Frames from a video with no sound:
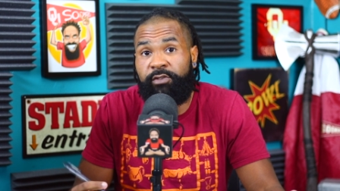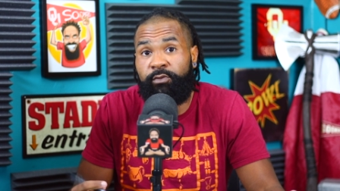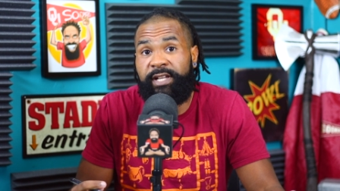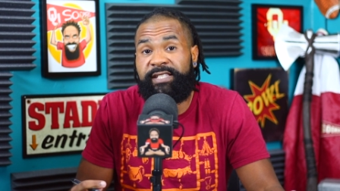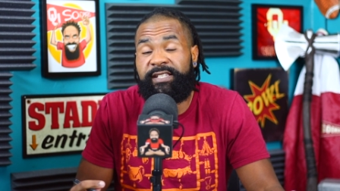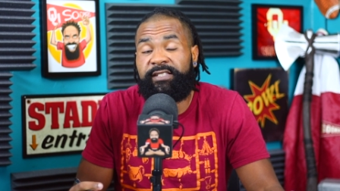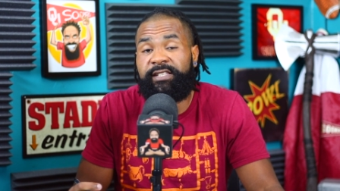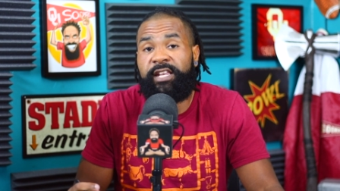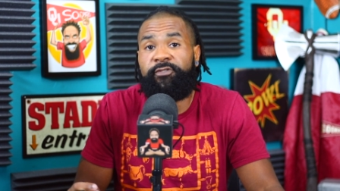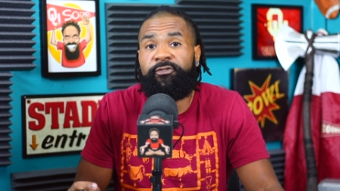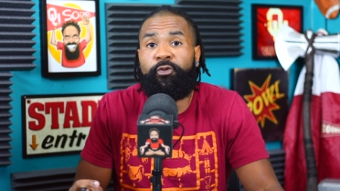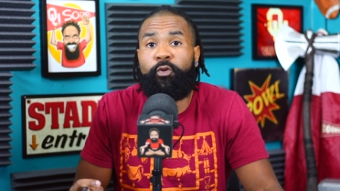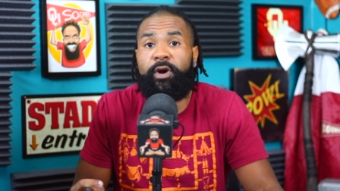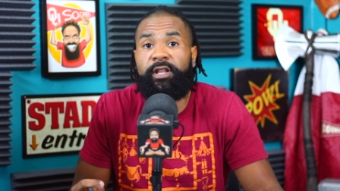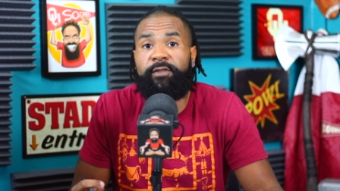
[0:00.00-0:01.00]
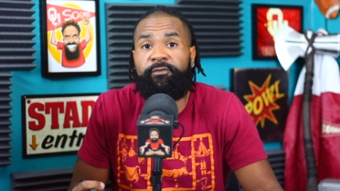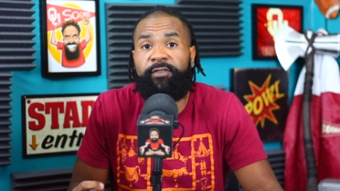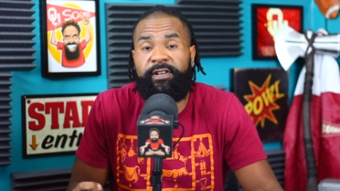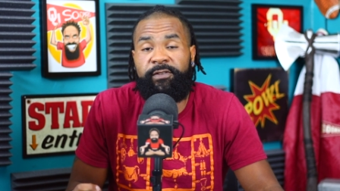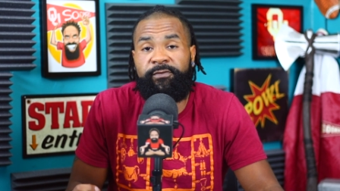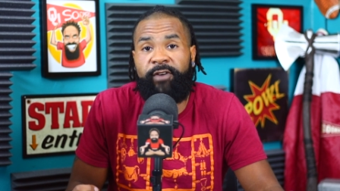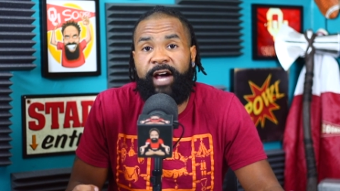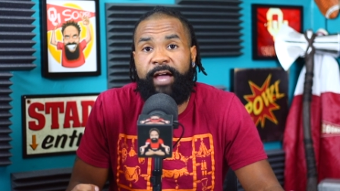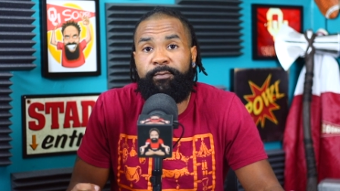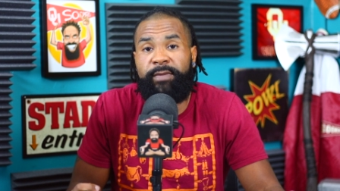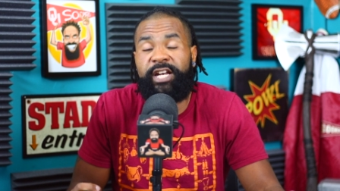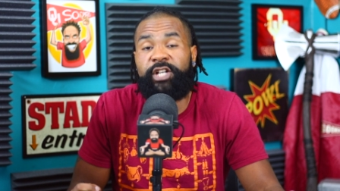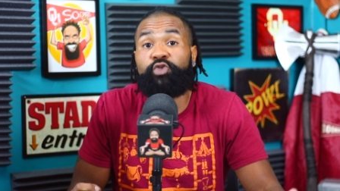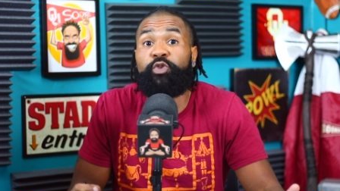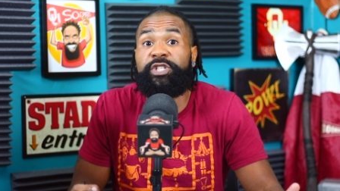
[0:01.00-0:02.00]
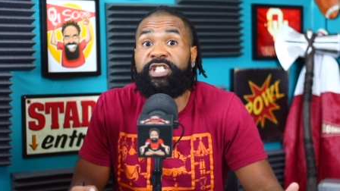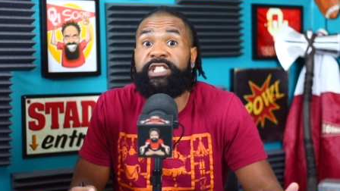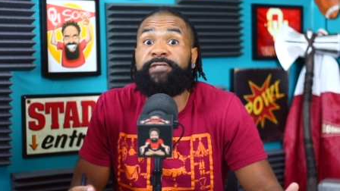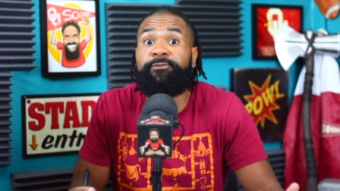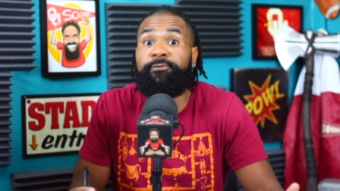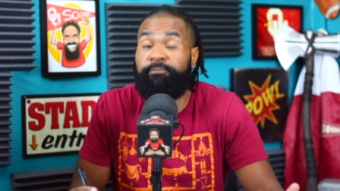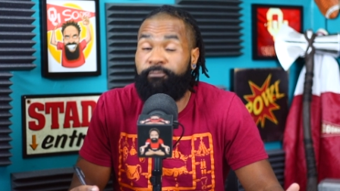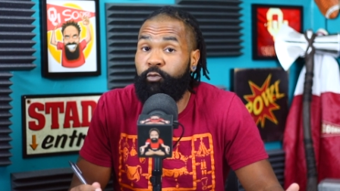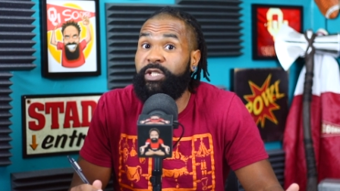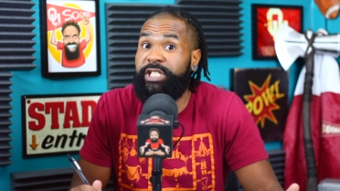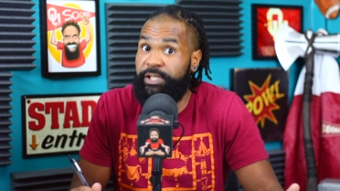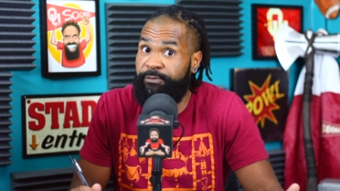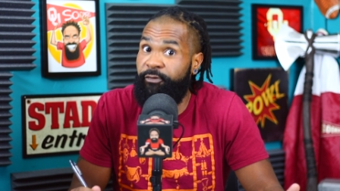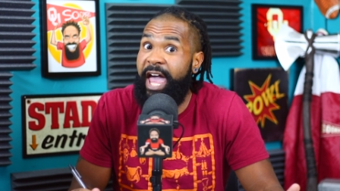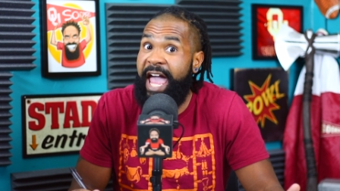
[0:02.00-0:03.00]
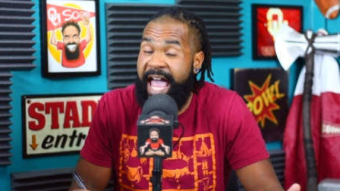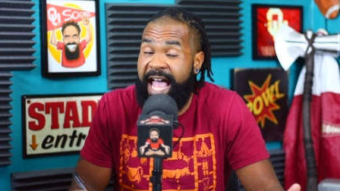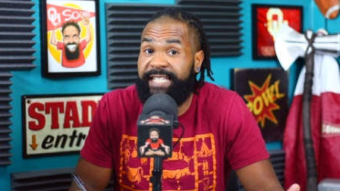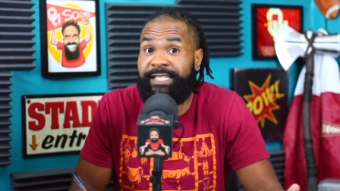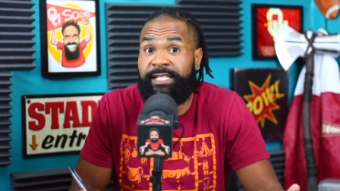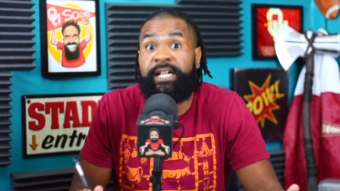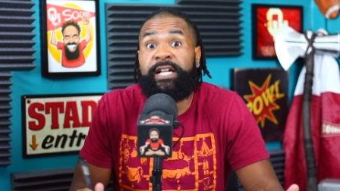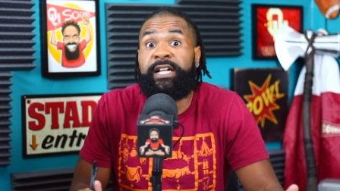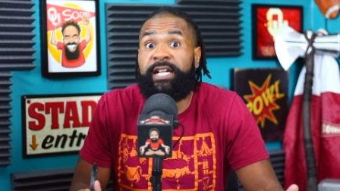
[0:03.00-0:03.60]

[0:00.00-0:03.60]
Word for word: He ran six eighty-four and fifty-five meters, which is which is fast.